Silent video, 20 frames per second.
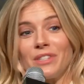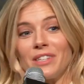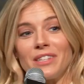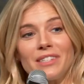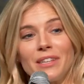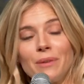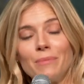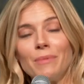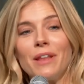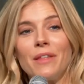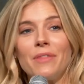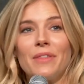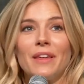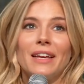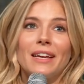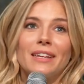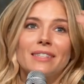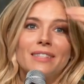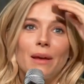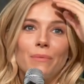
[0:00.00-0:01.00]
a similar
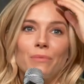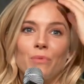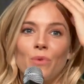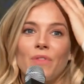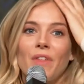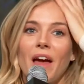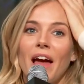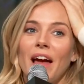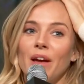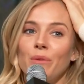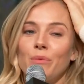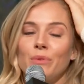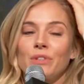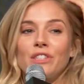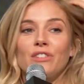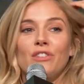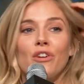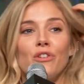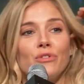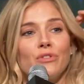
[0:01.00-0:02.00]
thing, except with that, it
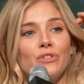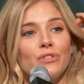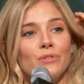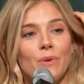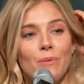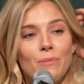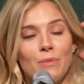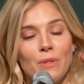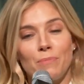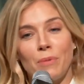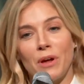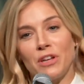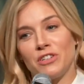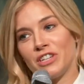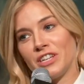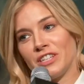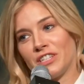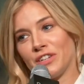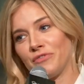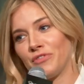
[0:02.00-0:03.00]
was the
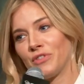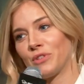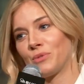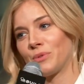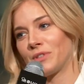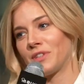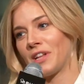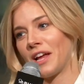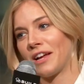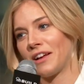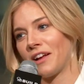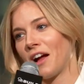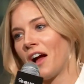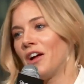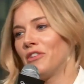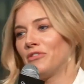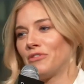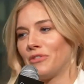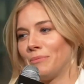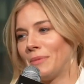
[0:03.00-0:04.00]
budget difference was like
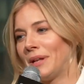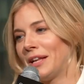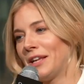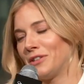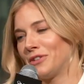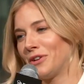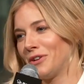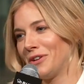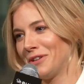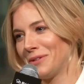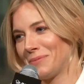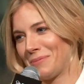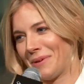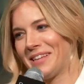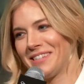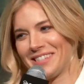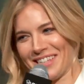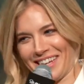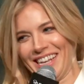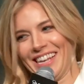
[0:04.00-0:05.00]
$100 million.
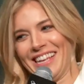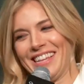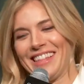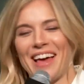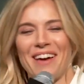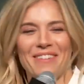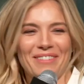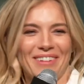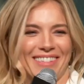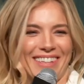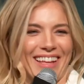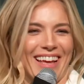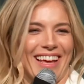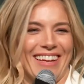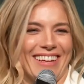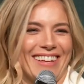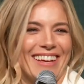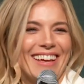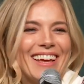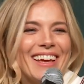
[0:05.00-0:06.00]
Basically, that was
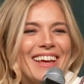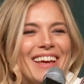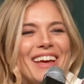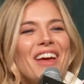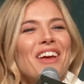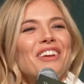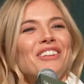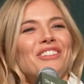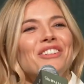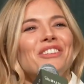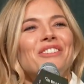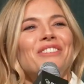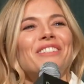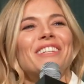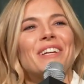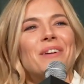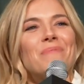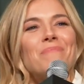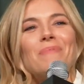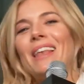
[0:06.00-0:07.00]
like
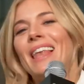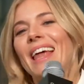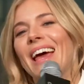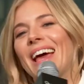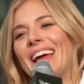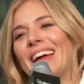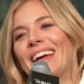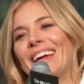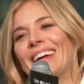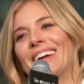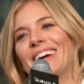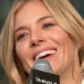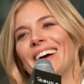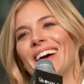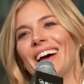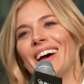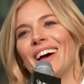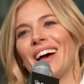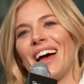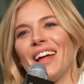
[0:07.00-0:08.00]
shooting a play
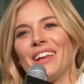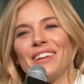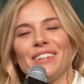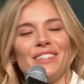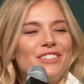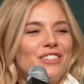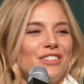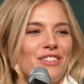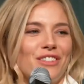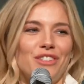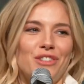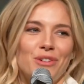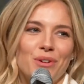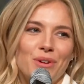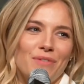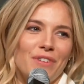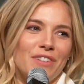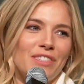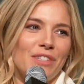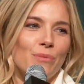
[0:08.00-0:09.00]
and just the 2
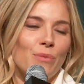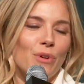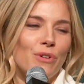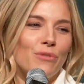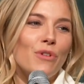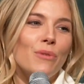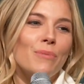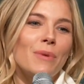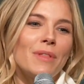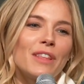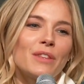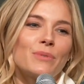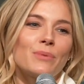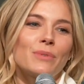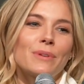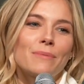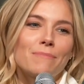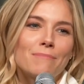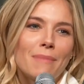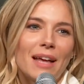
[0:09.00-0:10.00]
of us in one room. And this
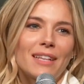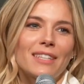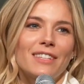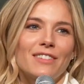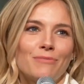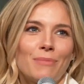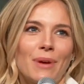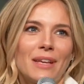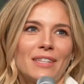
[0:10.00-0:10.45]
was a massive,